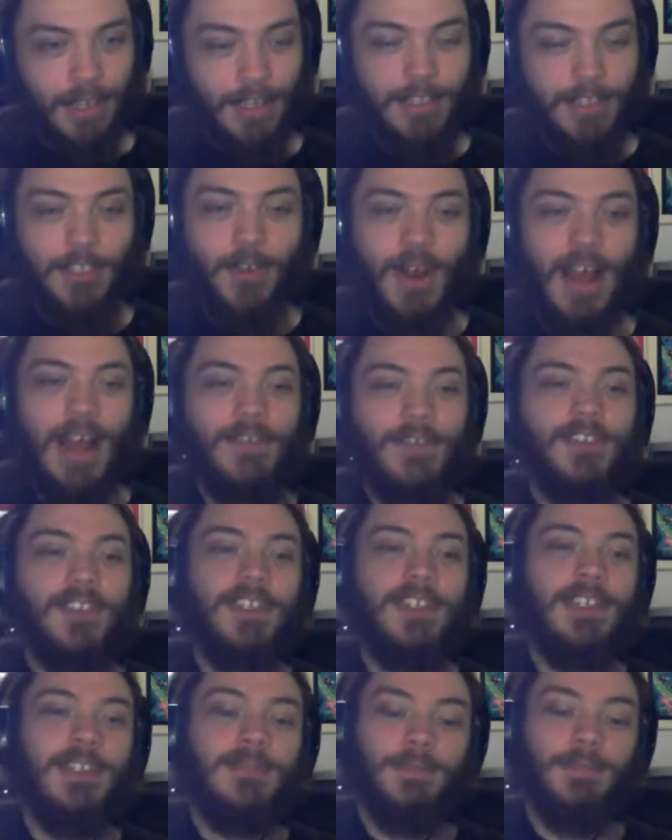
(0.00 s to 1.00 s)
and I've
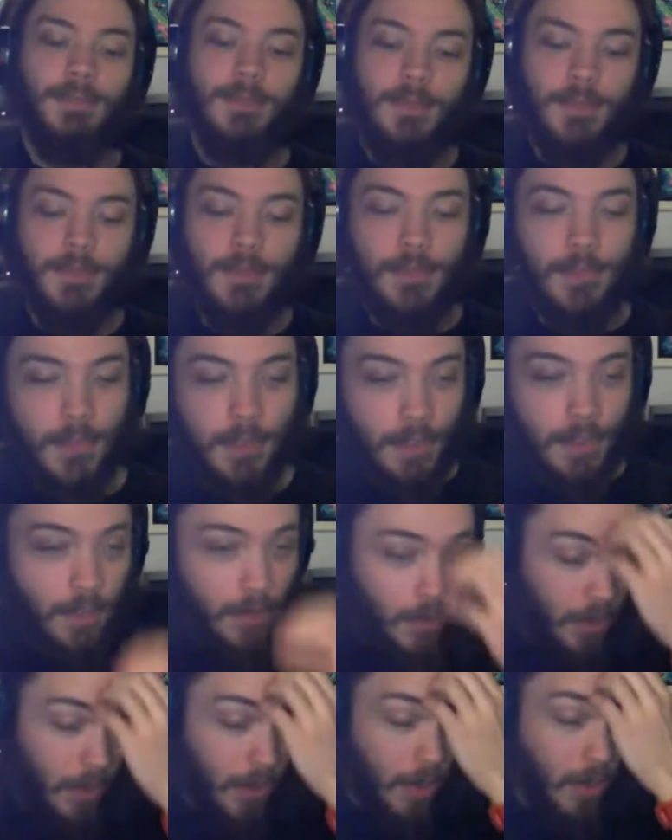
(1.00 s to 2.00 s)
seen.
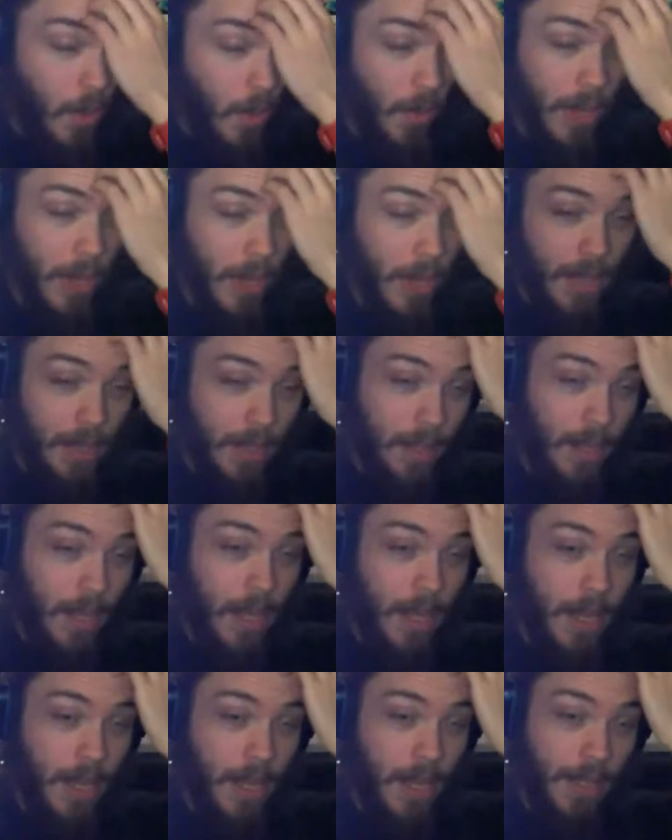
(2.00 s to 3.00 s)
Okay,
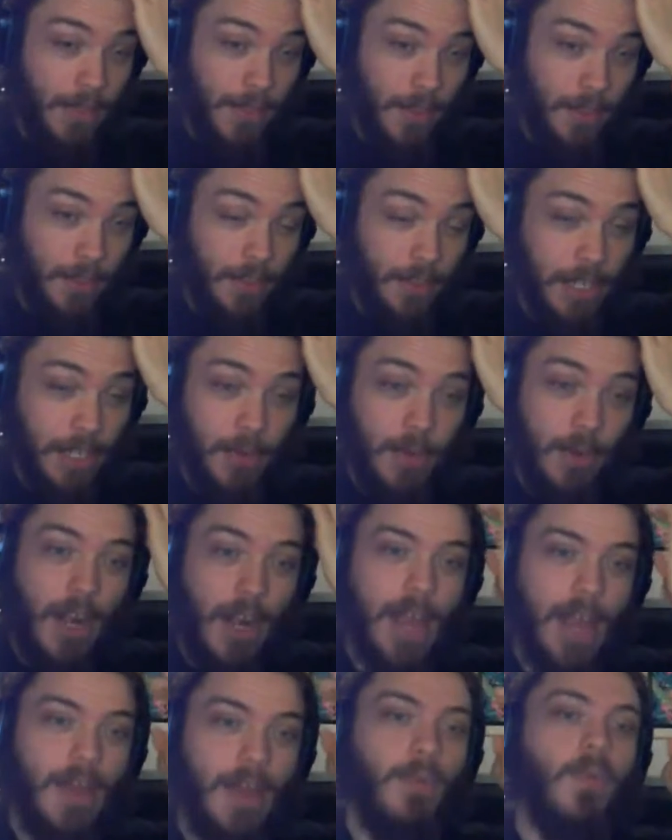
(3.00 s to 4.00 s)
in the city where
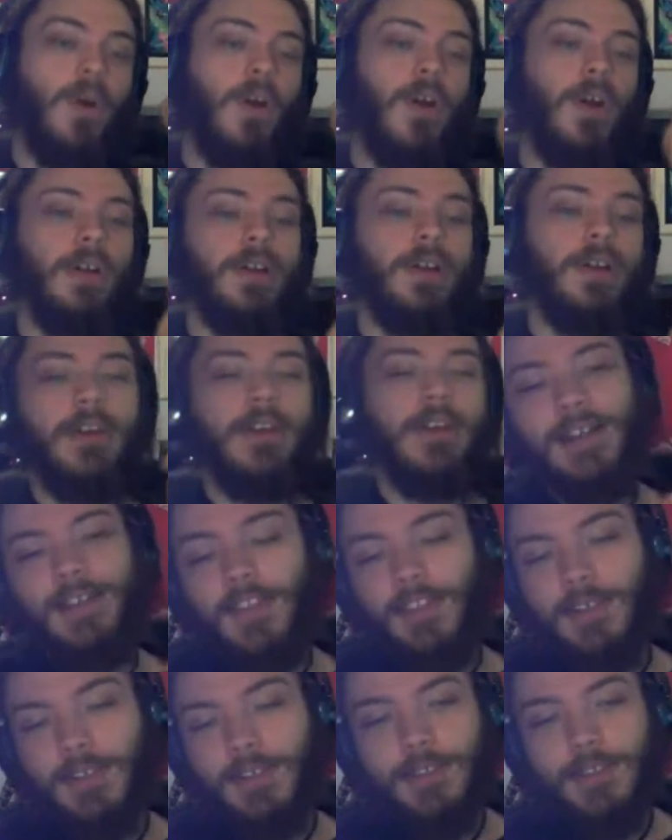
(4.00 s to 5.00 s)
I work,
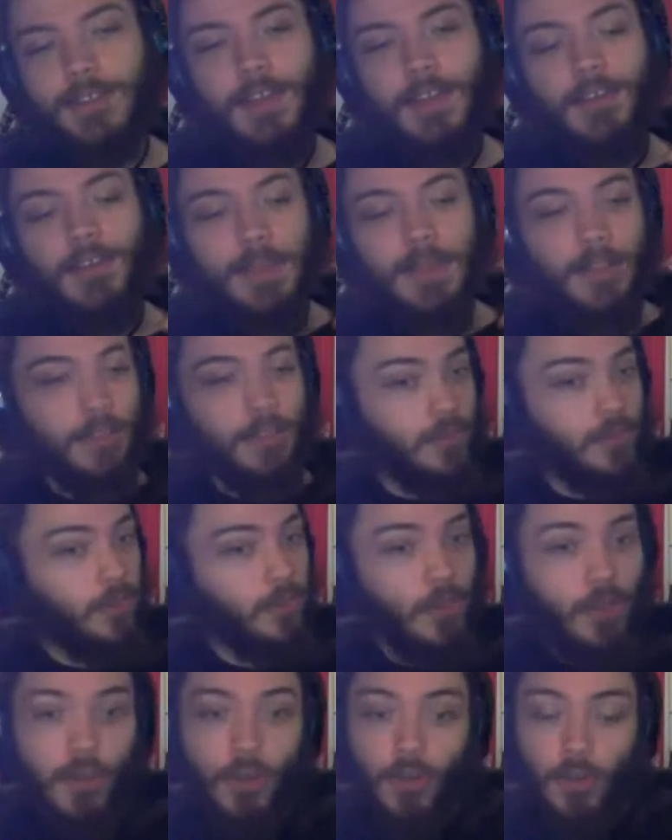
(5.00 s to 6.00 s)
there have been
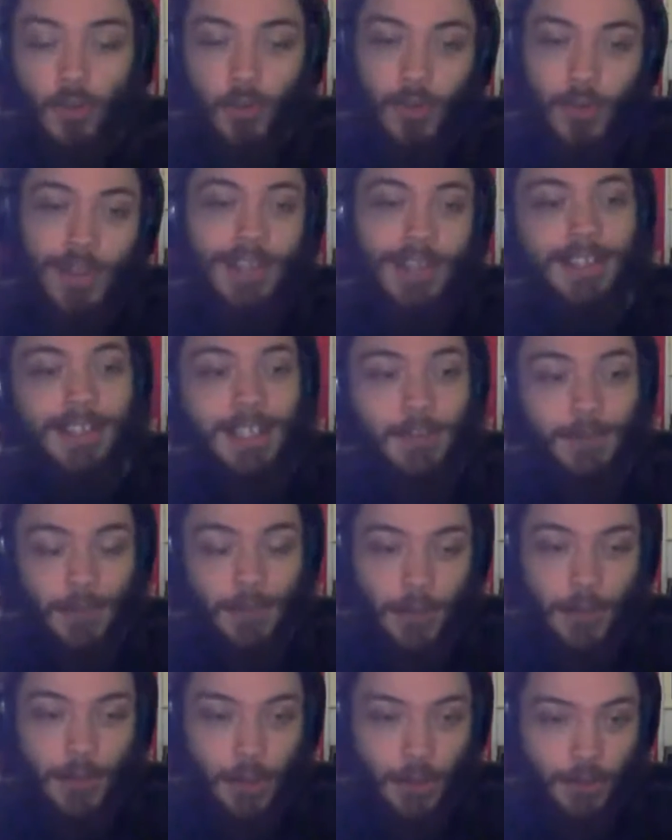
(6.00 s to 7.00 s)
two
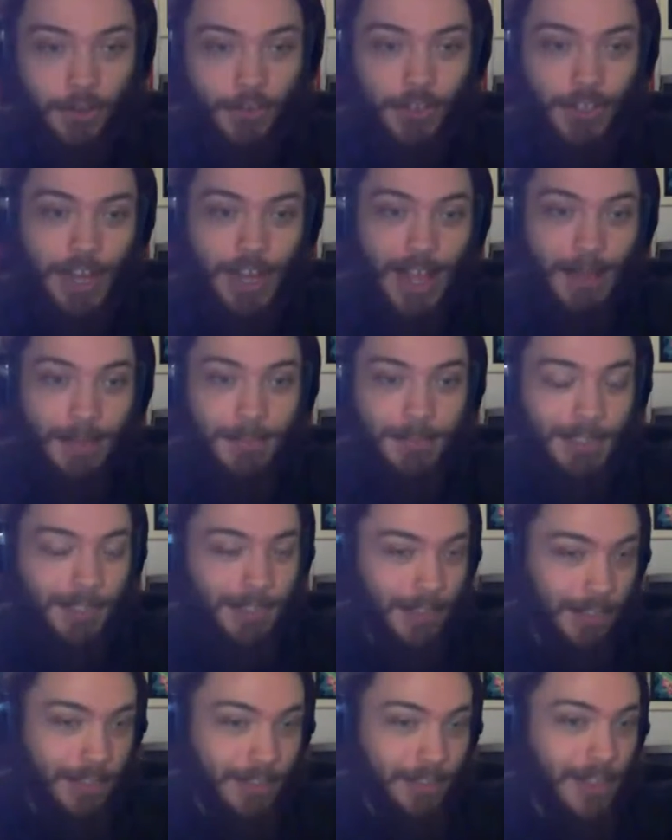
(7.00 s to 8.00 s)
different nerd shops
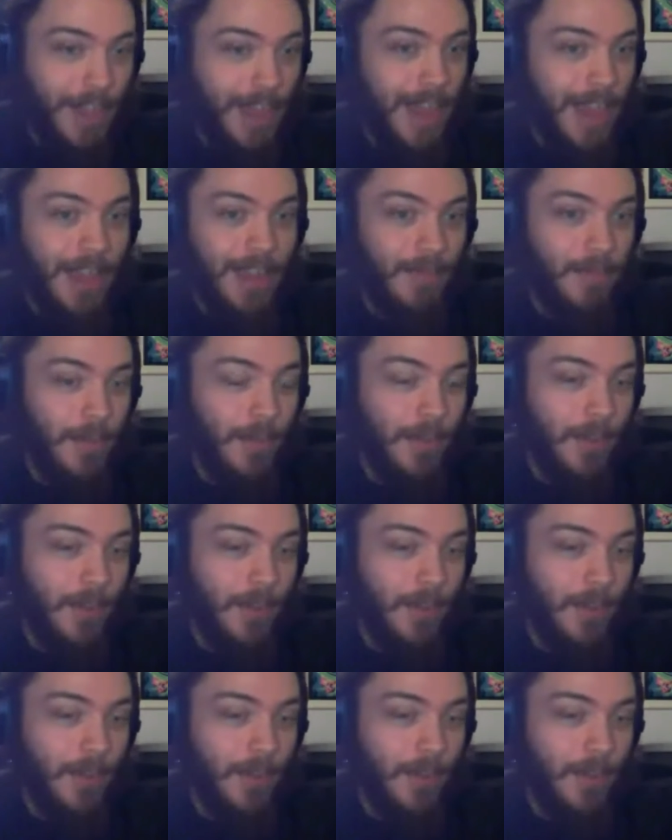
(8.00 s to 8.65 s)
in the same